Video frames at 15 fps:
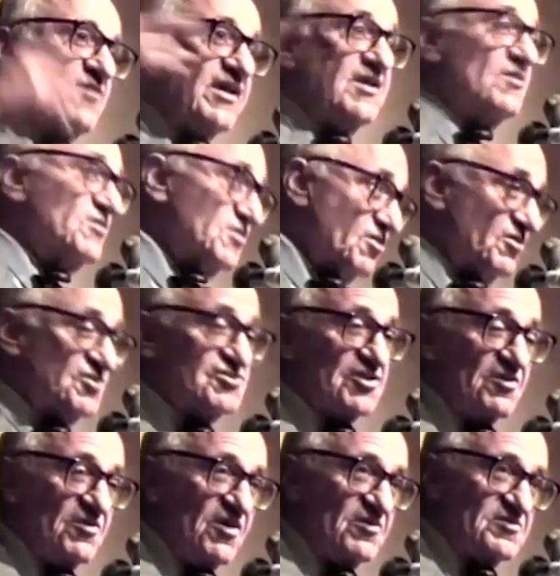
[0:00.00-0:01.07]
by radio talk
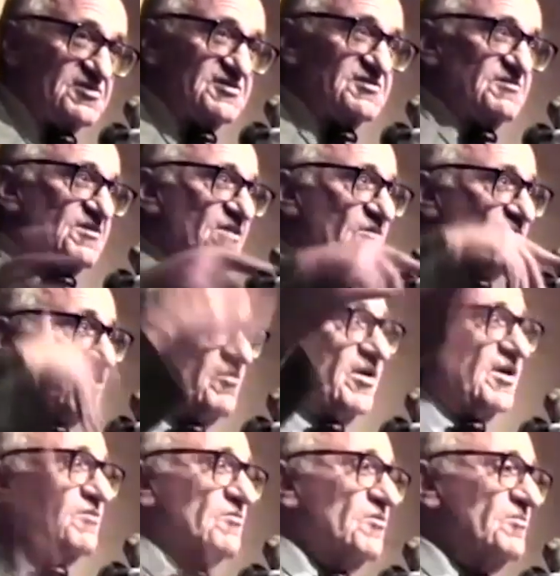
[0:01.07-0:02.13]
show hosts, a
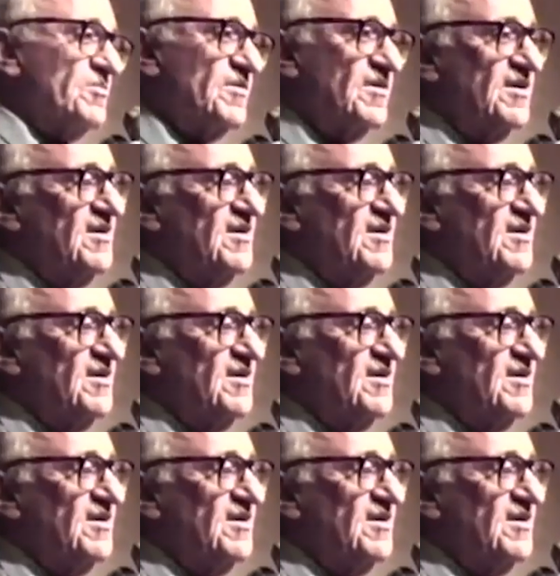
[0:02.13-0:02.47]
heroic group.